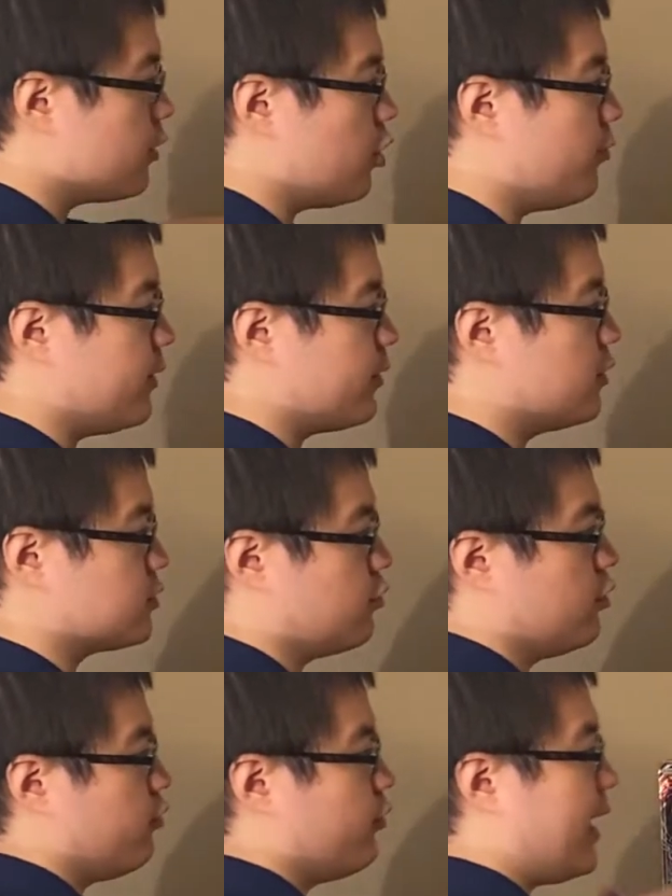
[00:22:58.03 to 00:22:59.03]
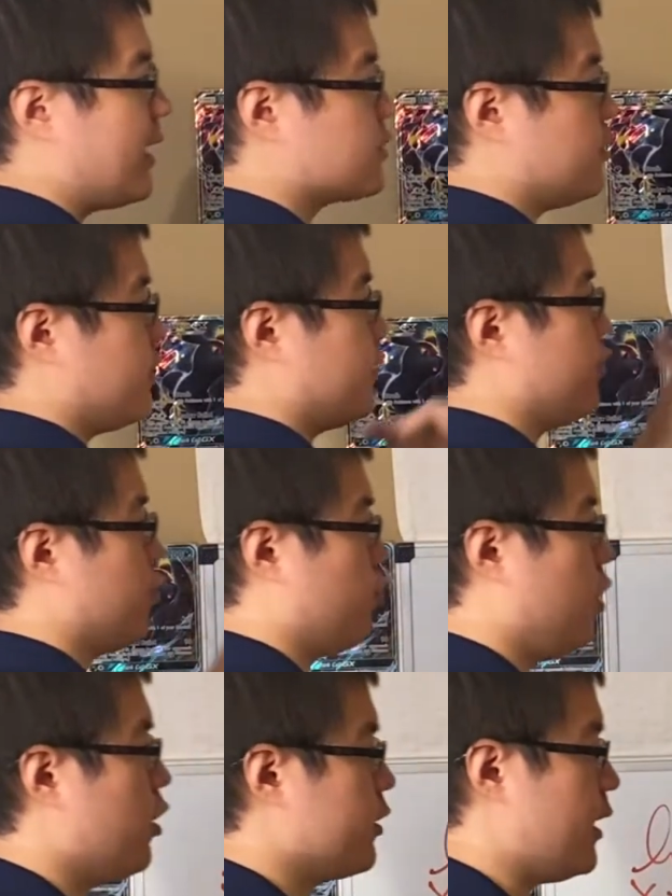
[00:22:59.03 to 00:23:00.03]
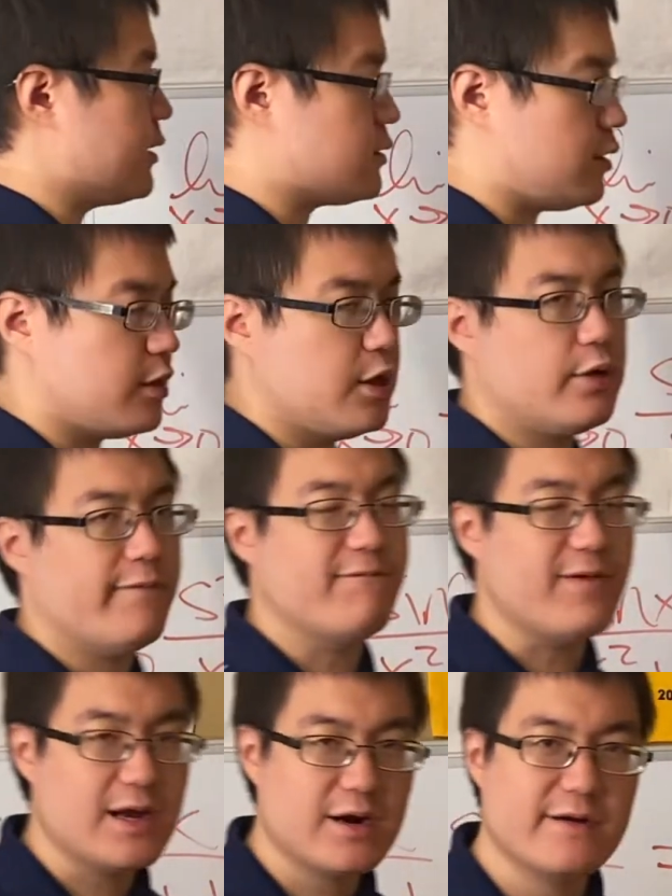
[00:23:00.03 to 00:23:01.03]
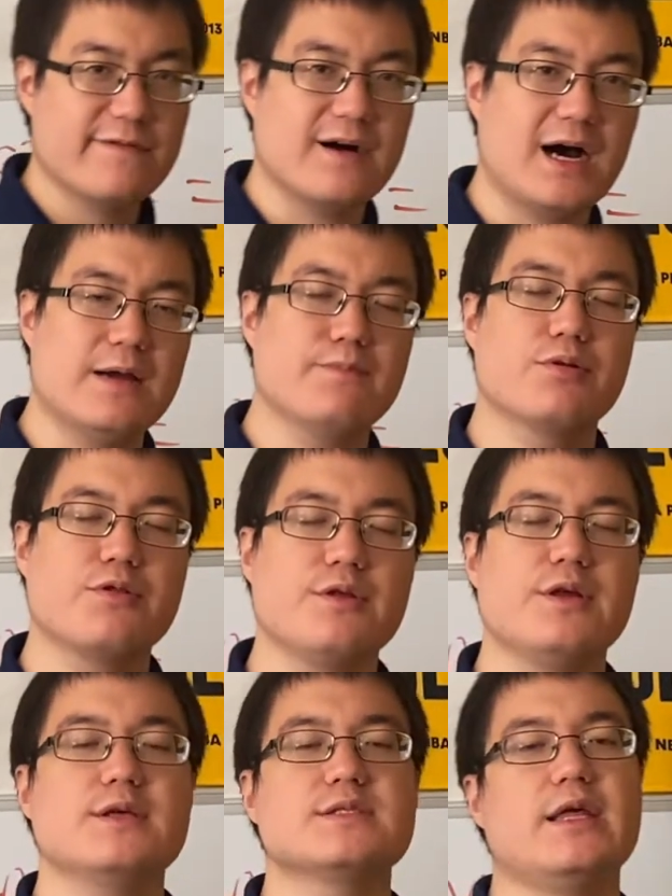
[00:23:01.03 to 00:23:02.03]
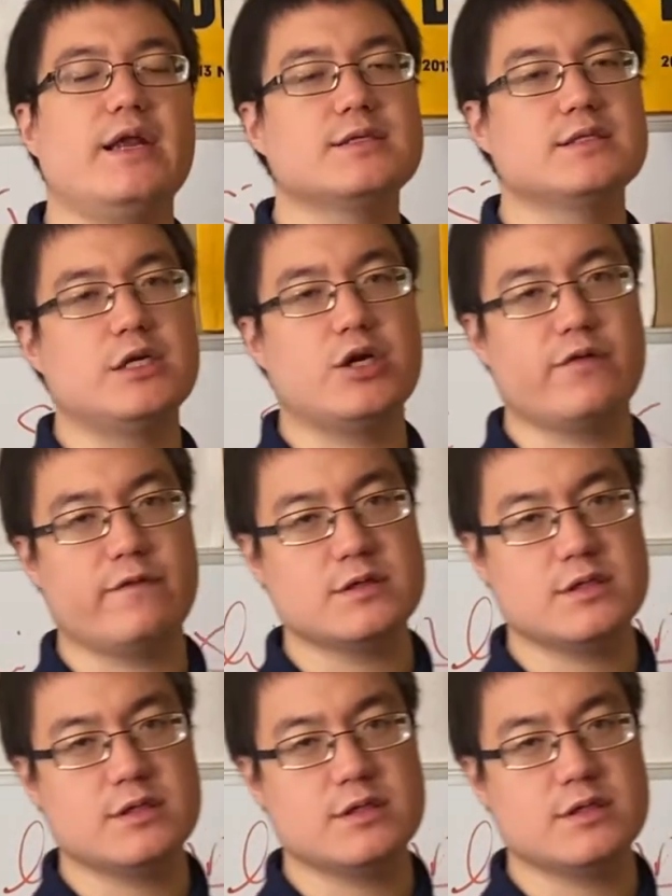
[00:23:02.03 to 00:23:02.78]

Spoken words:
to load because rule, you would actually get the wrong answer. Verify, please, that it's 0 over